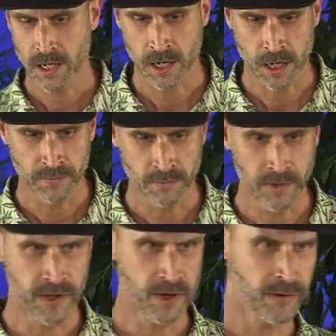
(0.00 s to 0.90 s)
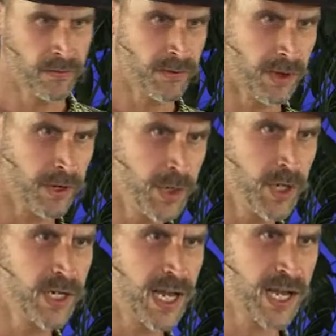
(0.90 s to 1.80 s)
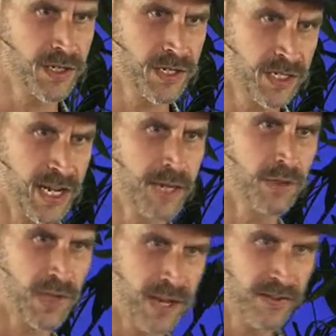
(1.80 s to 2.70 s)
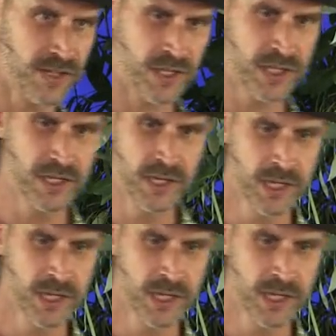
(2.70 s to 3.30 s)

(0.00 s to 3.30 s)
um, their, their community had a sustainable livelihood,